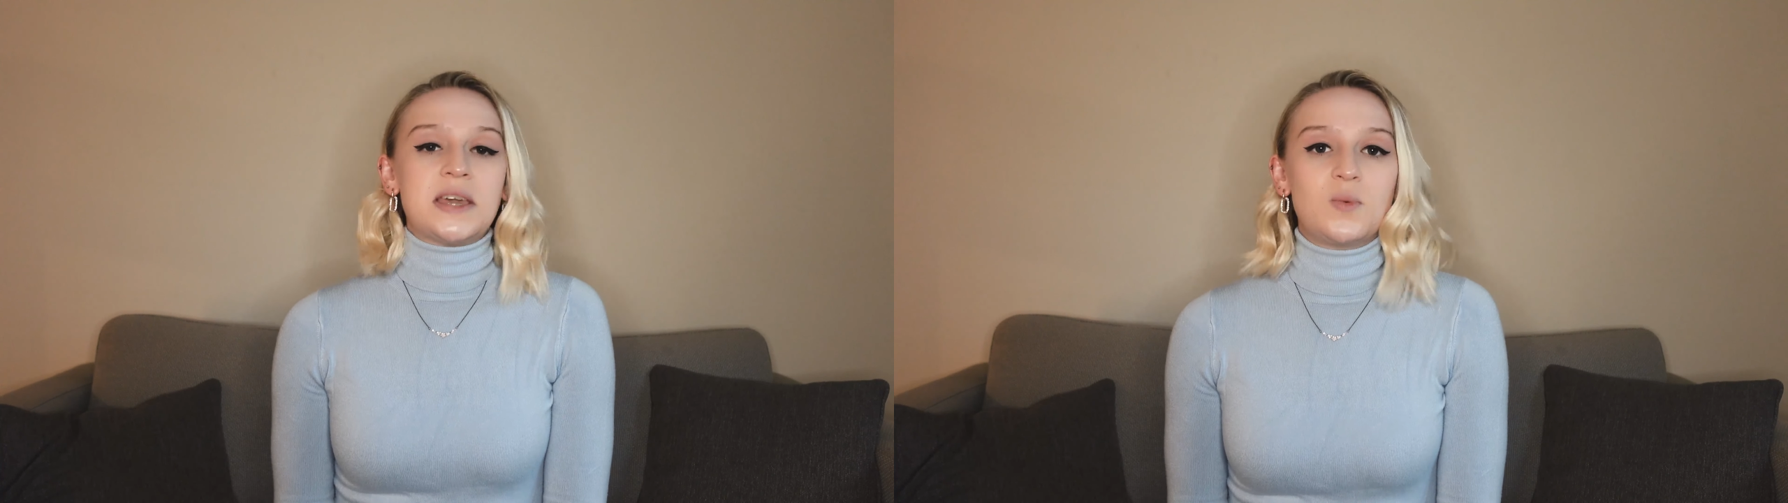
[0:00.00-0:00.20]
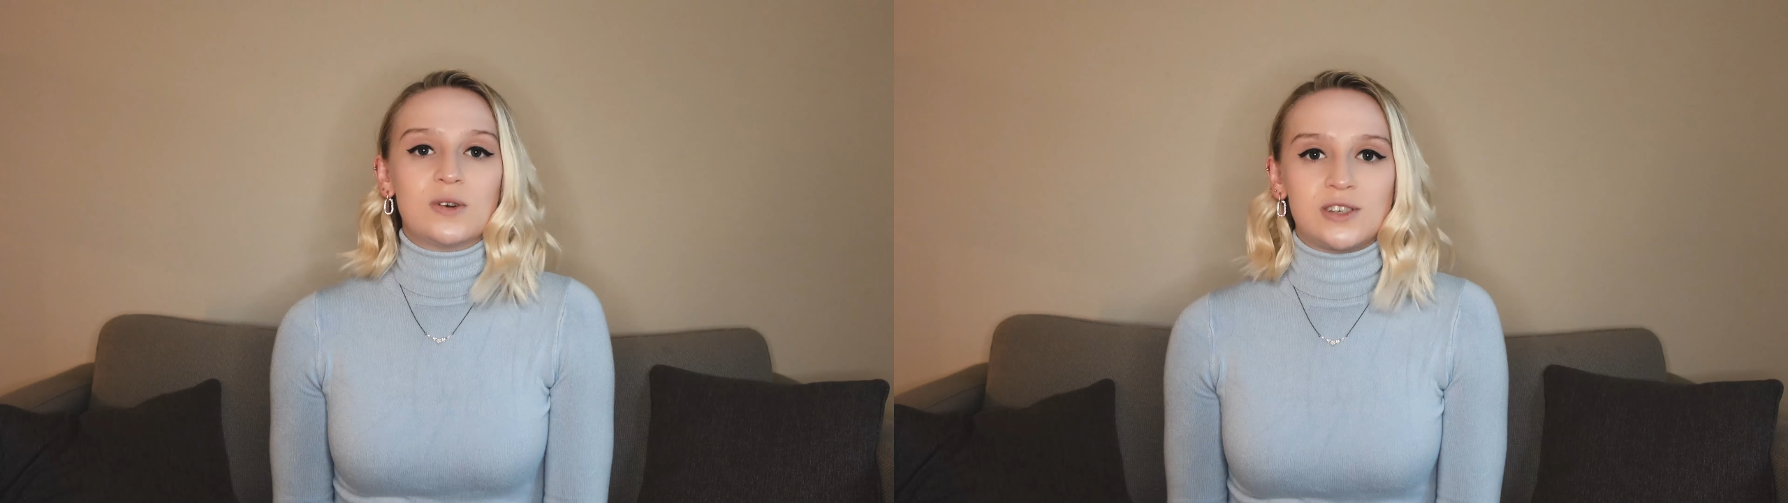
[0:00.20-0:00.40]

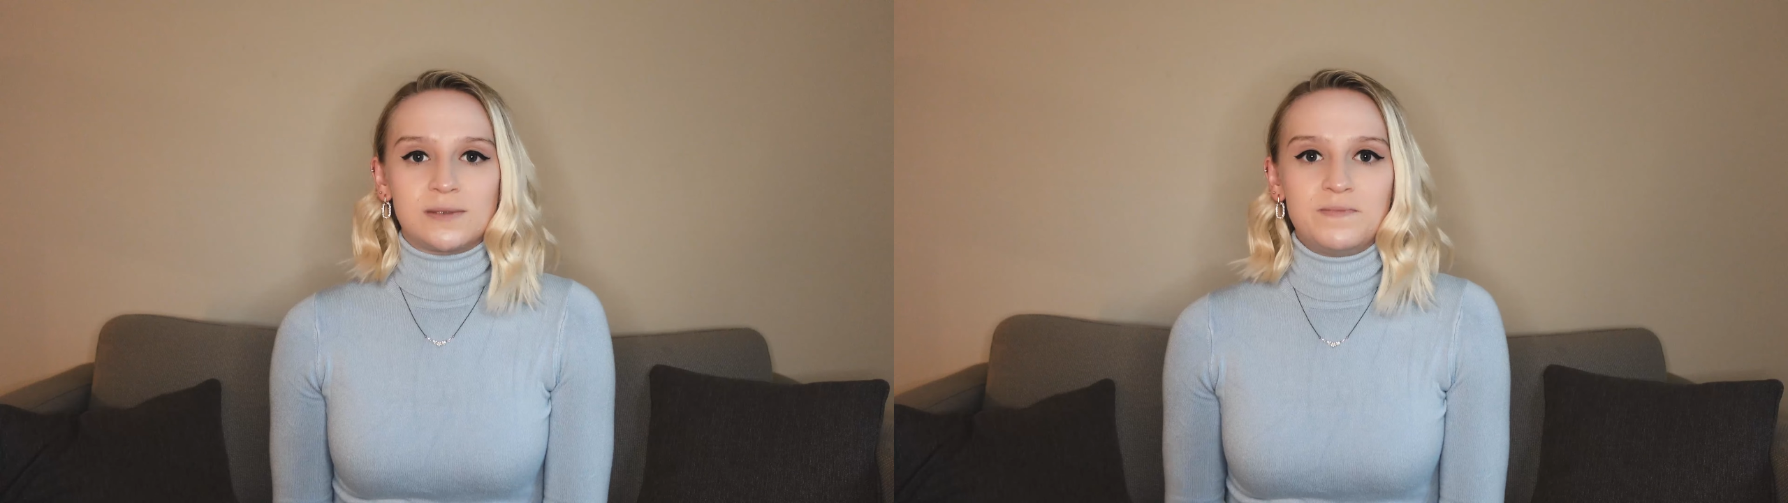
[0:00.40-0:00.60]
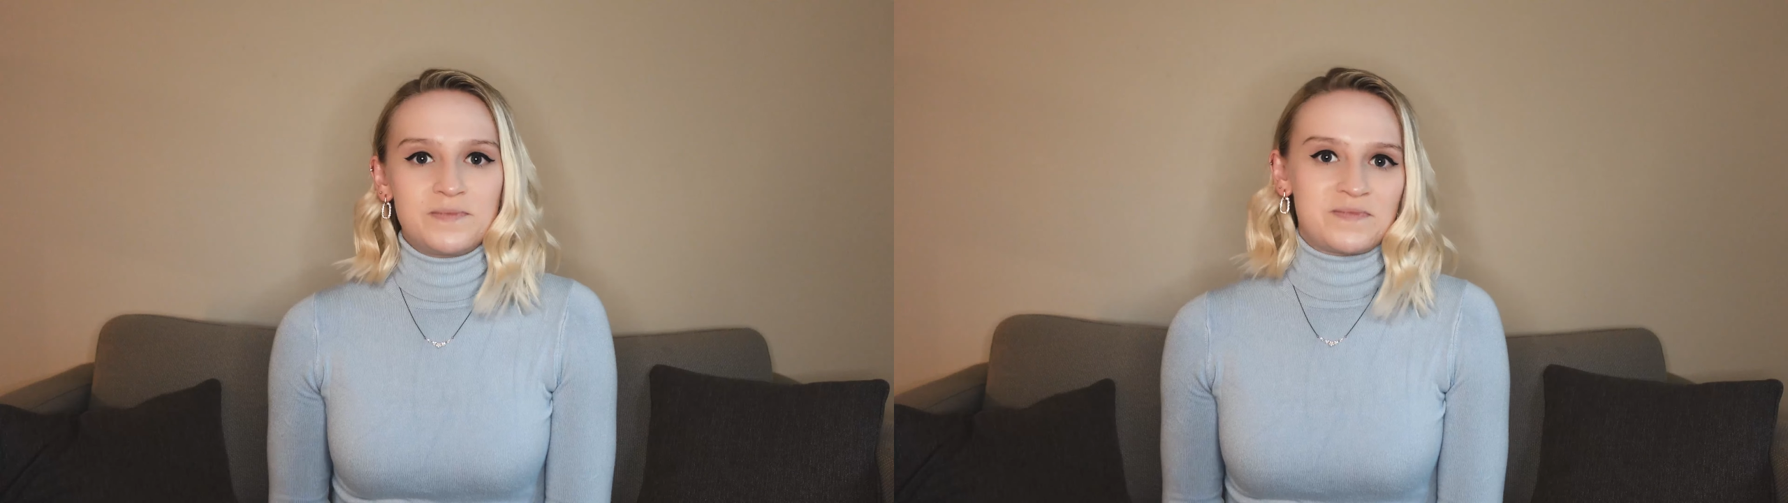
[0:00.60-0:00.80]
he
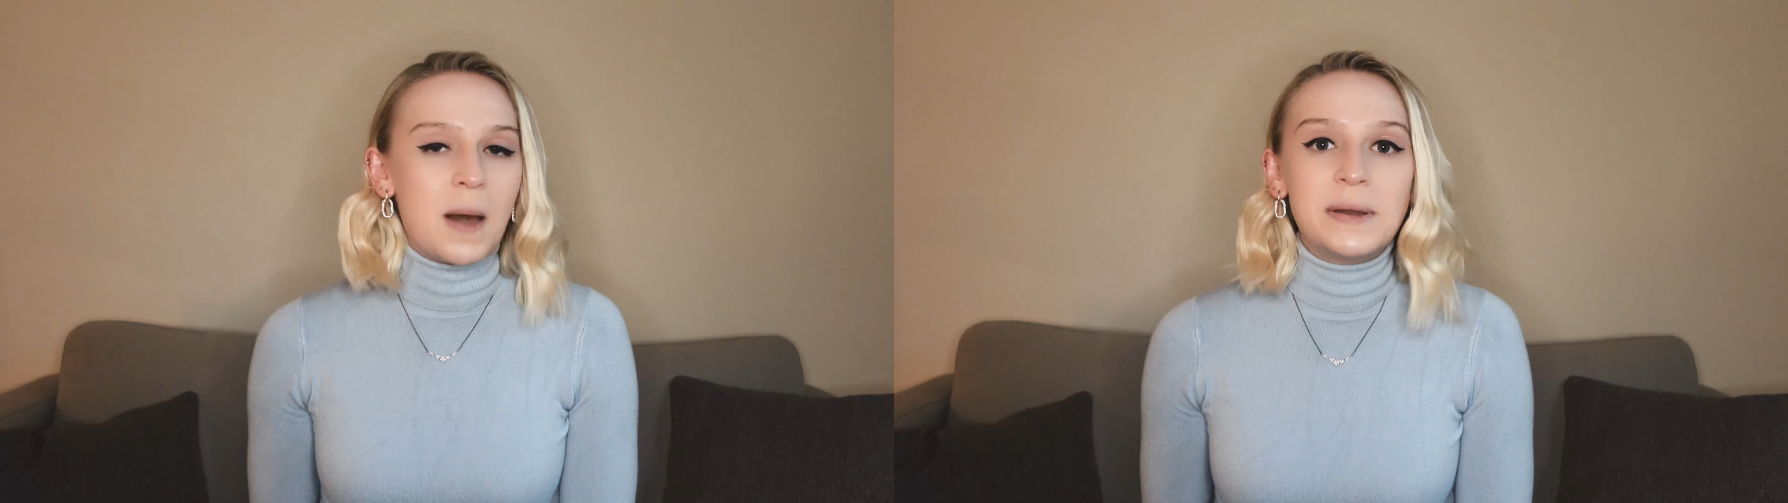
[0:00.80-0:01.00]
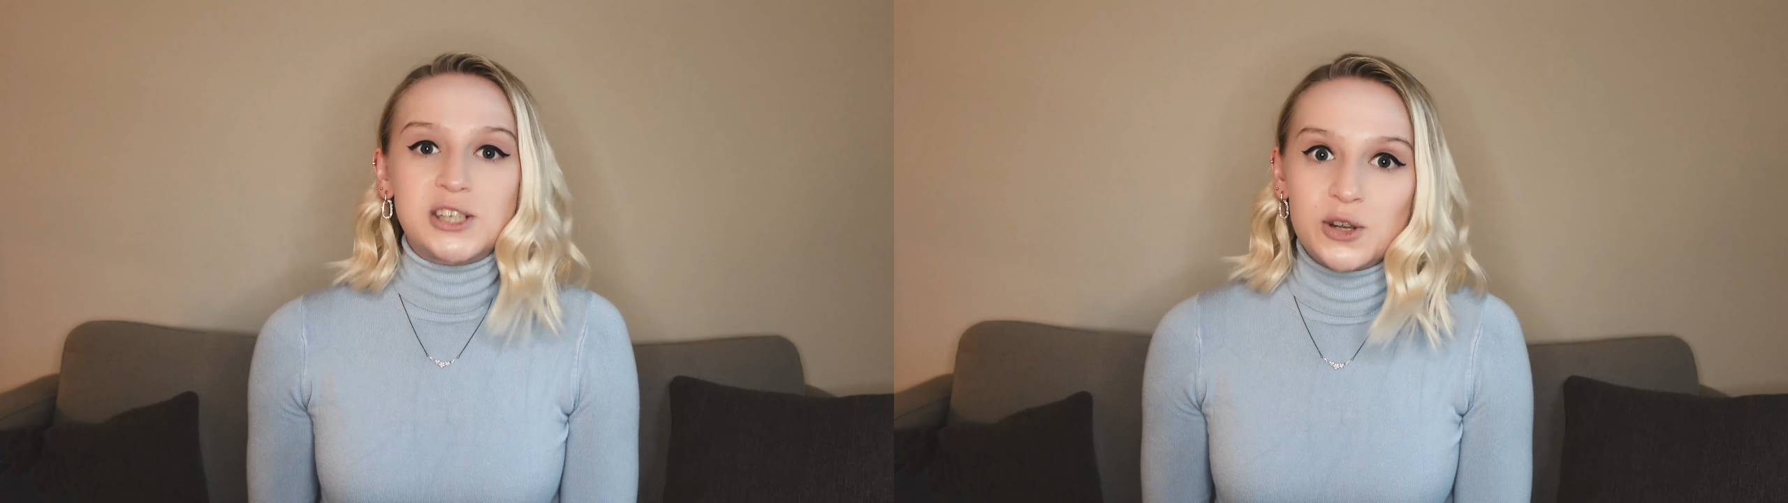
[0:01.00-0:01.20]
was a bit